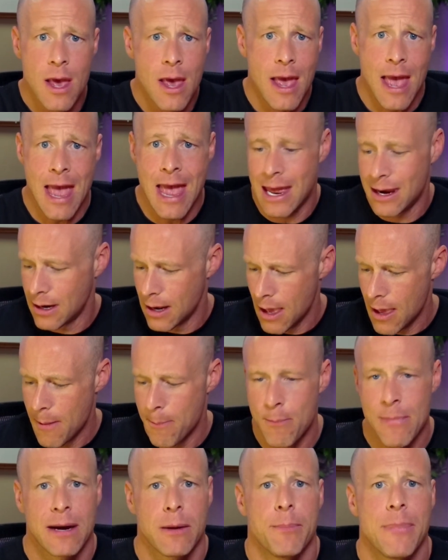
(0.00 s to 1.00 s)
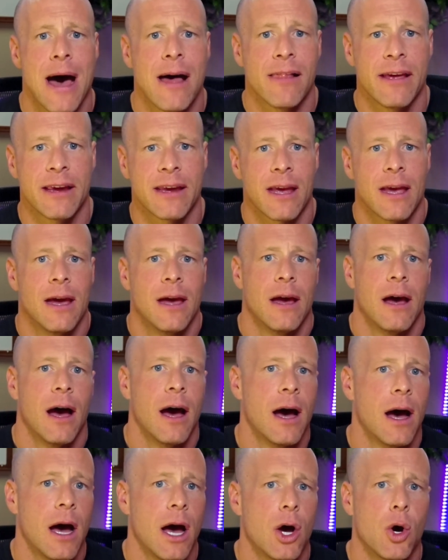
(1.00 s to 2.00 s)
and metabolic
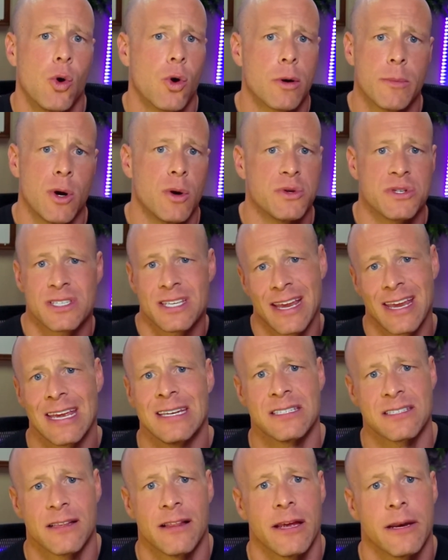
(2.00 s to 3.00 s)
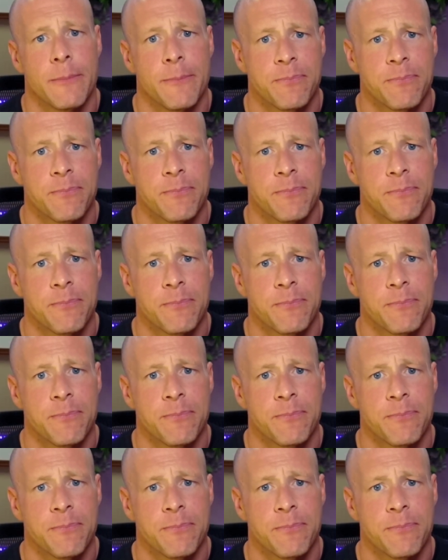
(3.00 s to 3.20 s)
hormones like insulin.